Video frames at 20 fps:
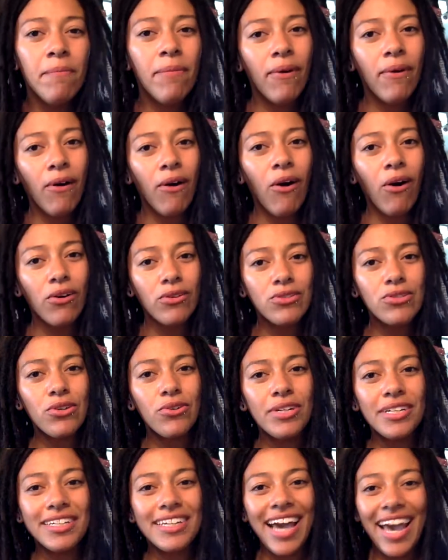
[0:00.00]
but also
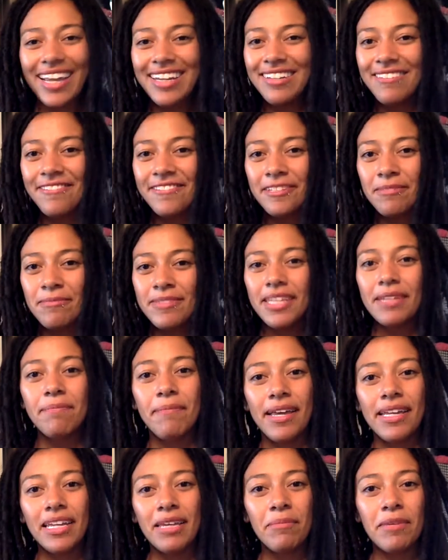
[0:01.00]
it kind of seems like
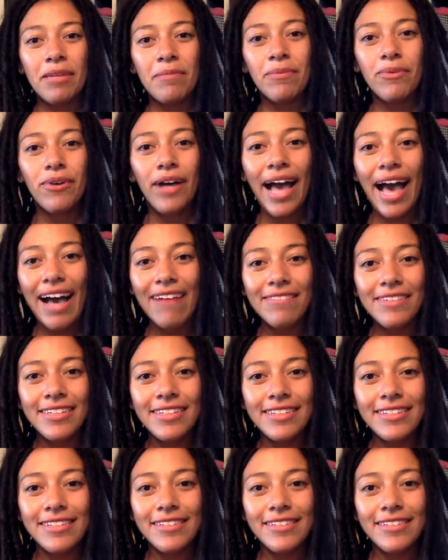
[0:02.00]
many people haven't